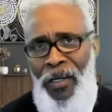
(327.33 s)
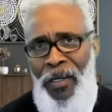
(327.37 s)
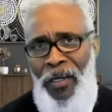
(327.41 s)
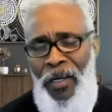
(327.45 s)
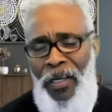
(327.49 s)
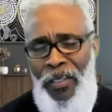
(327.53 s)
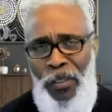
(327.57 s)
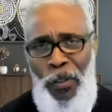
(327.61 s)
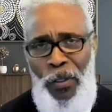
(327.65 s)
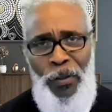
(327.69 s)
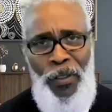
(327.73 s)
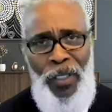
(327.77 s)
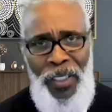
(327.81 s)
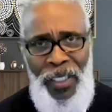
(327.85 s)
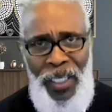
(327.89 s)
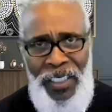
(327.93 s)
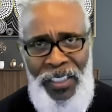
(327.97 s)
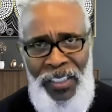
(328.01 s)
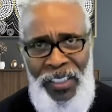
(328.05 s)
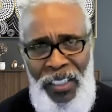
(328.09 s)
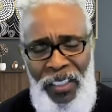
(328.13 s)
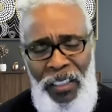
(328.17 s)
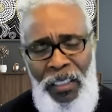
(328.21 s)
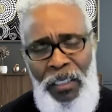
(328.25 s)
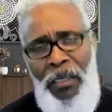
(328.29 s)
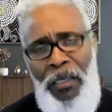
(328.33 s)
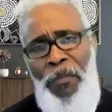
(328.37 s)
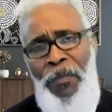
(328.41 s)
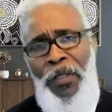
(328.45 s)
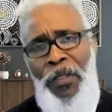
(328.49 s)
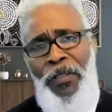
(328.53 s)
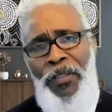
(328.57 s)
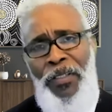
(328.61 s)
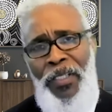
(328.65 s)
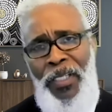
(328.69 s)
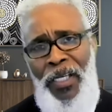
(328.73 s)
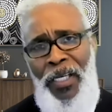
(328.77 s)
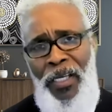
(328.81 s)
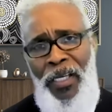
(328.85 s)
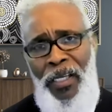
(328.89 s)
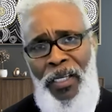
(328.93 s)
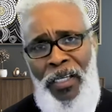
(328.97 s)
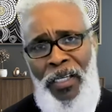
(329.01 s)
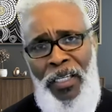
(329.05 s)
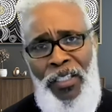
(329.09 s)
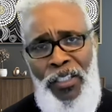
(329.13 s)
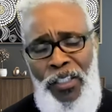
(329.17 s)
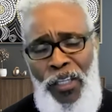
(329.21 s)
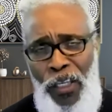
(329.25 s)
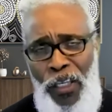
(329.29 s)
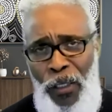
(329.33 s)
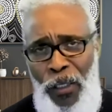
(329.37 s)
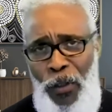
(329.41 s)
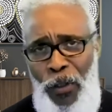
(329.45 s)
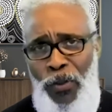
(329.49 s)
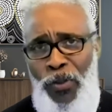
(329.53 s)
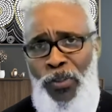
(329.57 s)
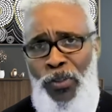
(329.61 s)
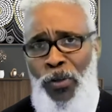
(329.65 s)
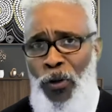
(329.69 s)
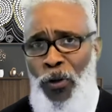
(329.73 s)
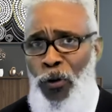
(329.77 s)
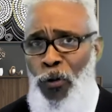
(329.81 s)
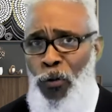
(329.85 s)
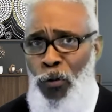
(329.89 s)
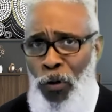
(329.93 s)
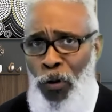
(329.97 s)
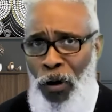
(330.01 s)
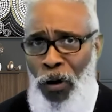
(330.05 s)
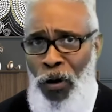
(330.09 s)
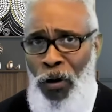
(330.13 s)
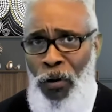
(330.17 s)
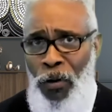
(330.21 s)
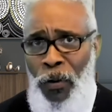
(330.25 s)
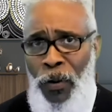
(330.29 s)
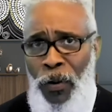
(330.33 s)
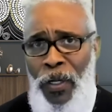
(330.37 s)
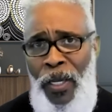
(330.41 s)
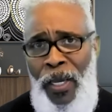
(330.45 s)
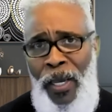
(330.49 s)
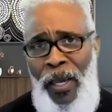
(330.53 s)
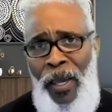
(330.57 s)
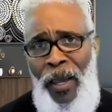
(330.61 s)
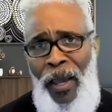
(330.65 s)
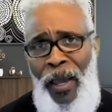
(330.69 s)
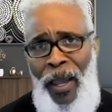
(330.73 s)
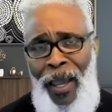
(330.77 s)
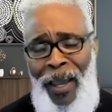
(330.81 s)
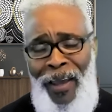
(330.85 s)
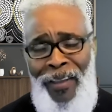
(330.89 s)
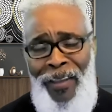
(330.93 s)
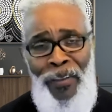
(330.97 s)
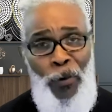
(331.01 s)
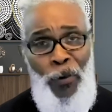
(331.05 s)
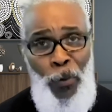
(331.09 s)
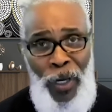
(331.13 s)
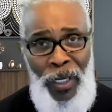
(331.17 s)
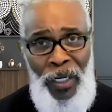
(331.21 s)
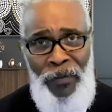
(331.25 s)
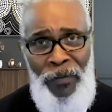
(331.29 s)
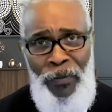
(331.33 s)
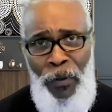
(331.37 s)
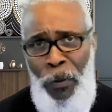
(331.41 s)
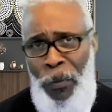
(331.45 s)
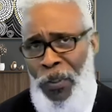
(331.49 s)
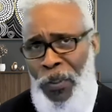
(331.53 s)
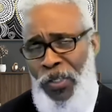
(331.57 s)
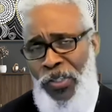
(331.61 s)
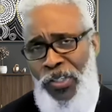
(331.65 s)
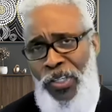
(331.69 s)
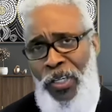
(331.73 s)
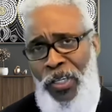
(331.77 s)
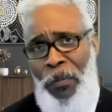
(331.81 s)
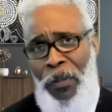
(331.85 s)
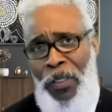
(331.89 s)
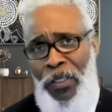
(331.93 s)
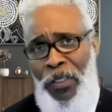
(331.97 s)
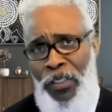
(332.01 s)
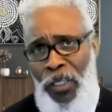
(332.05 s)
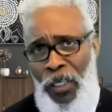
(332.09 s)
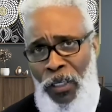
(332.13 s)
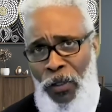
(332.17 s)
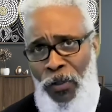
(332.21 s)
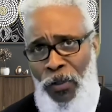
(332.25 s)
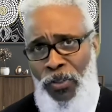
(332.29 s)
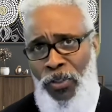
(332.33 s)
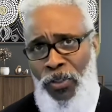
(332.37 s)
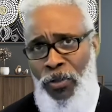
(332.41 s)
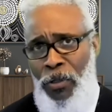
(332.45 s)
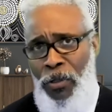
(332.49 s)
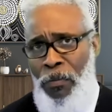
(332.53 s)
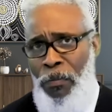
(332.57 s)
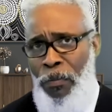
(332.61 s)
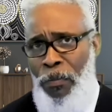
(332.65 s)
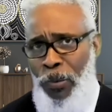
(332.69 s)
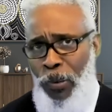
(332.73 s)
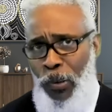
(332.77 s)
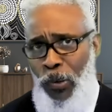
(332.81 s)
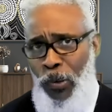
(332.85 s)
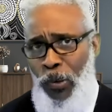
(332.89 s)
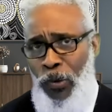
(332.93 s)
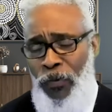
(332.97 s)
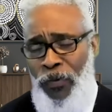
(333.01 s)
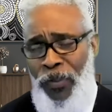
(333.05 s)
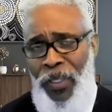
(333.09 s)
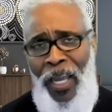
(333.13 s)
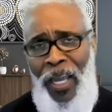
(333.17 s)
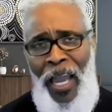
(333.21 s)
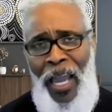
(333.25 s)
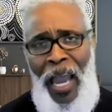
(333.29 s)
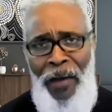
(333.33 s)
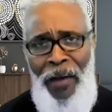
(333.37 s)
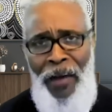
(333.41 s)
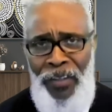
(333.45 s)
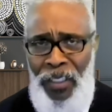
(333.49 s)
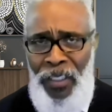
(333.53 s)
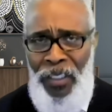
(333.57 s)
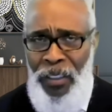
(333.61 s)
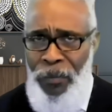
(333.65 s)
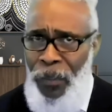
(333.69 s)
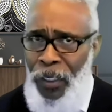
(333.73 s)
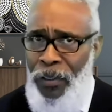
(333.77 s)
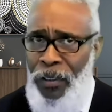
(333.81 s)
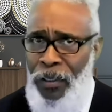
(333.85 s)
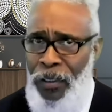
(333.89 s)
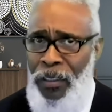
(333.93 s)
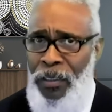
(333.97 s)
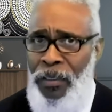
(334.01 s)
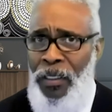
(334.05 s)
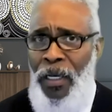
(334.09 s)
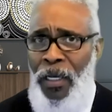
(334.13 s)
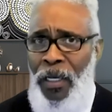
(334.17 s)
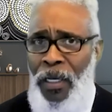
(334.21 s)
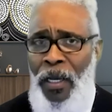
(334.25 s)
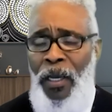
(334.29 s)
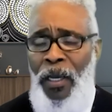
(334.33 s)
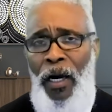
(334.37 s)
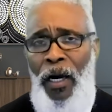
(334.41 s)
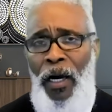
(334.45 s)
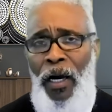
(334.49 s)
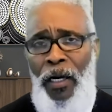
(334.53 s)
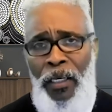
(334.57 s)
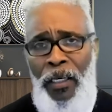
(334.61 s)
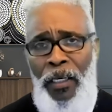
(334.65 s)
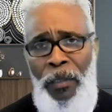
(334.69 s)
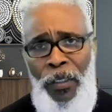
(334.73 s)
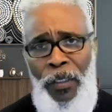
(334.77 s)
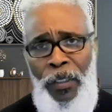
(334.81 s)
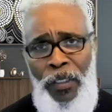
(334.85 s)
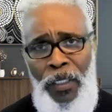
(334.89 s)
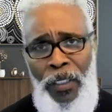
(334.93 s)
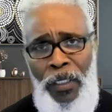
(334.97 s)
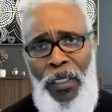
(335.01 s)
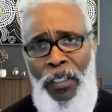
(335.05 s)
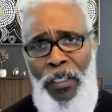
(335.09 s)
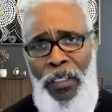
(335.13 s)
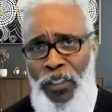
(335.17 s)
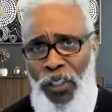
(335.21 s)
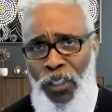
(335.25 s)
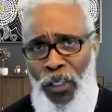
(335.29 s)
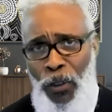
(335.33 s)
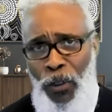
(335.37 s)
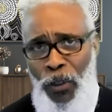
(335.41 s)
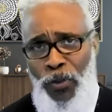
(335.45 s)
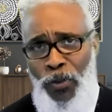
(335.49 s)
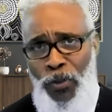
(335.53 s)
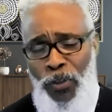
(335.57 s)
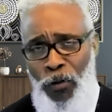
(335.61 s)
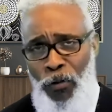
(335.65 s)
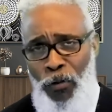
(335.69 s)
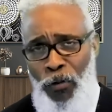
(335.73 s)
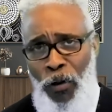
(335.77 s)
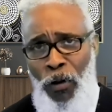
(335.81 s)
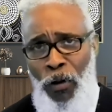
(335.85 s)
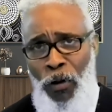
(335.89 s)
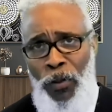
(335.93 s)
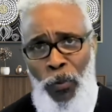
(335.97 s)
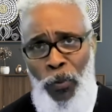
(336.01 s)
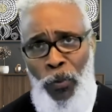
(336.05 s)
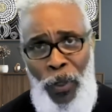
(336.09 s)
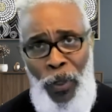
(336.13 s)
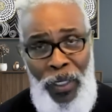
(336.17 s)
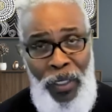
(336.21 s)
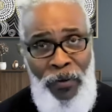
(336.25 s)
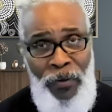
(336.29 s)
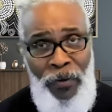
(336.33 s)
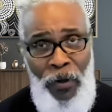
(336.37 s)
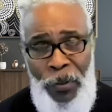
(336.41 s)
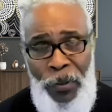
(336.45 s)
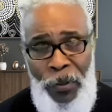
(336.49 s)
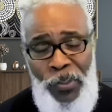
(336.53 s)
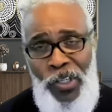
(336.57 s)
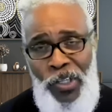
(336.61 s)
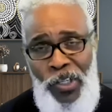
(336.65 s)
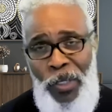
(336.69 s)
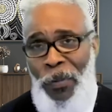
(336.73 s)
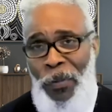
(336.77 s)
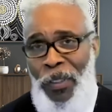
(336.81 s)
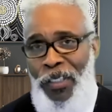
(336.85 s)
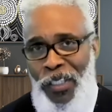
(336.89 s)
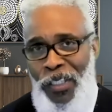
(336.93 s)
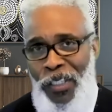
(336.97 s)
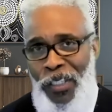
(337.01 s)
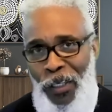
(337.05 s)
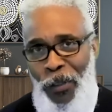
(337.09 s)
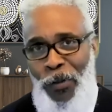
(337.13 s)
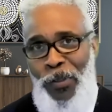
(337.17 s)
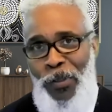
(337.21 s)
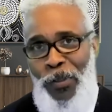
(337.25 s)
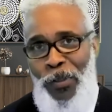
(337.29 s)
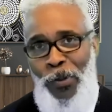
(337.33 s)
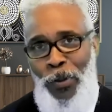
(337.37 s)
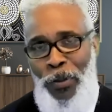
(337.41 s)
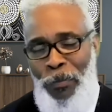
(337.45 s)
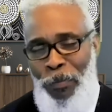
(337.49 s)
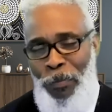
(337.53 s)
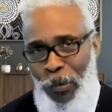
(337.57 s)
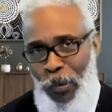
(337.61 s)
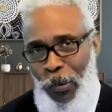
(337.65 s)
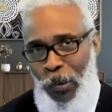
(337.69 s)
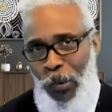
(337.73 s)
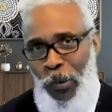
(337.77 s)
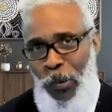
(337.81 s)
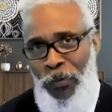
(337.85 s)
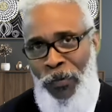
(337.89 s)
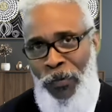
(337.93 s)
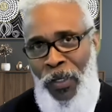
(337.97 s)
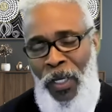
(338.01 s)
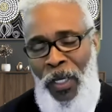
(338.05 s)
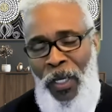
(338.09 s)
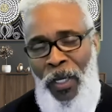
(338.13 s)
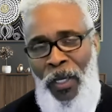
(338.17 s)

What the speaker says: And so the Latino community continues to grow, and the rate of homeownership continues to improve. The African American community continues to grow. The rate of homeownership continues to improve.